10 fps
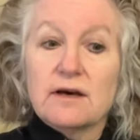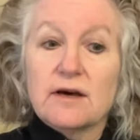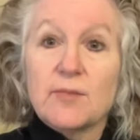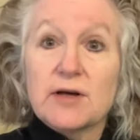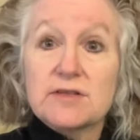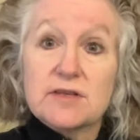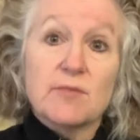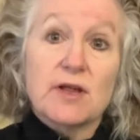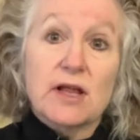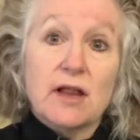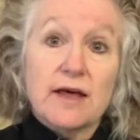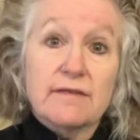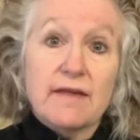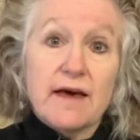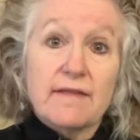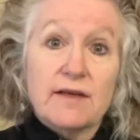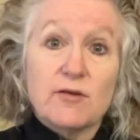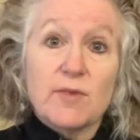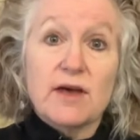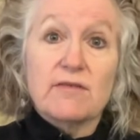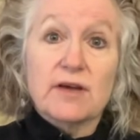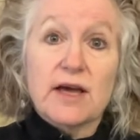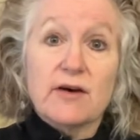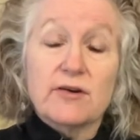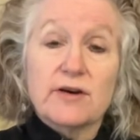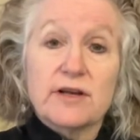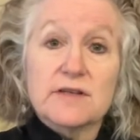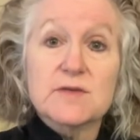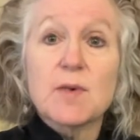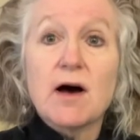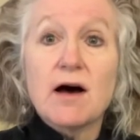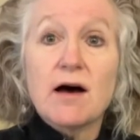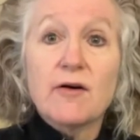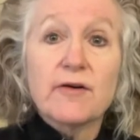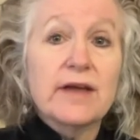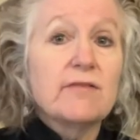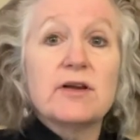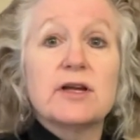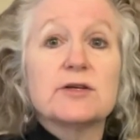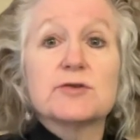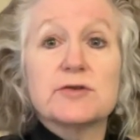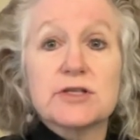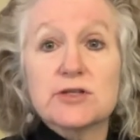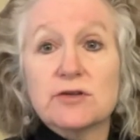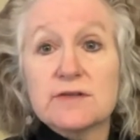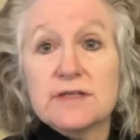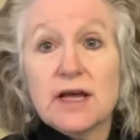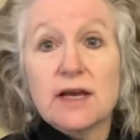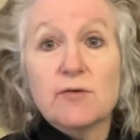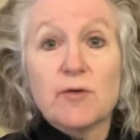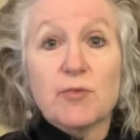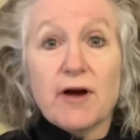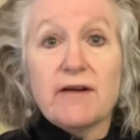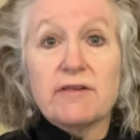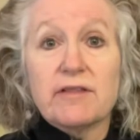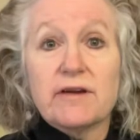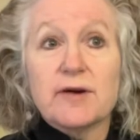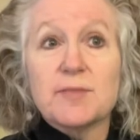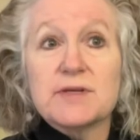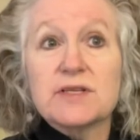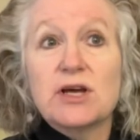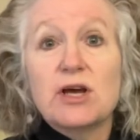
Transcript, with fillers: about something like that that you may have encountered in a spa or even in a traditional setting with a private therapist,